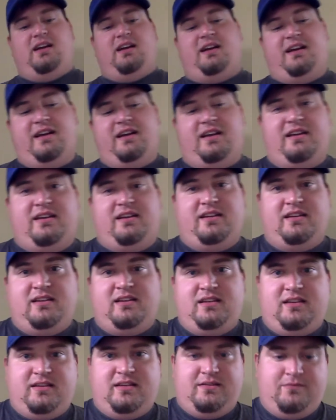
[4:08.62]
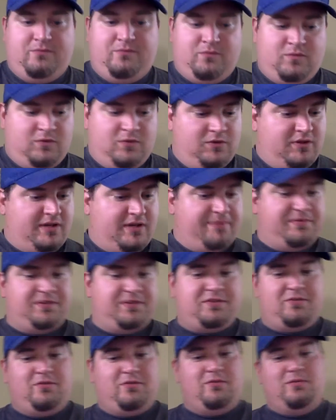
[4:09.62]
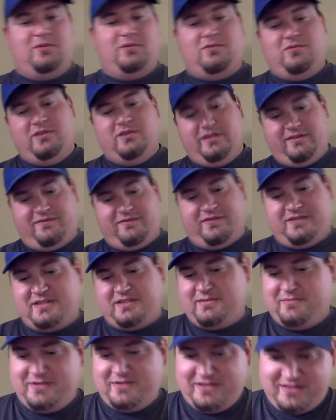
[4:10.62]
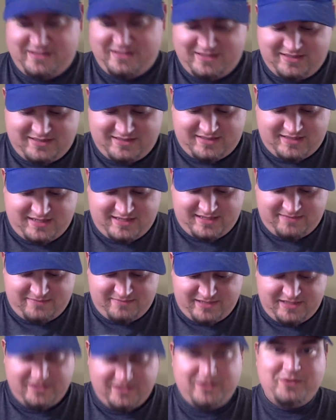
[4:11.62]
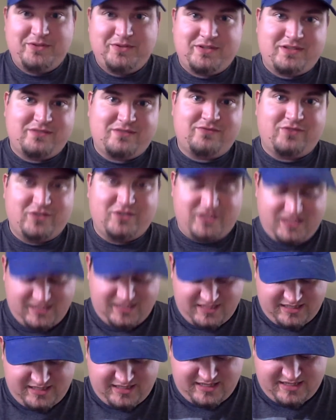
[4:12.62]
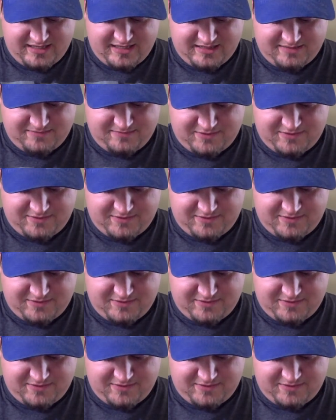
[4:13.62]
I will look at the score real quick. For some reason, it's not in my notes for today, guys. I'm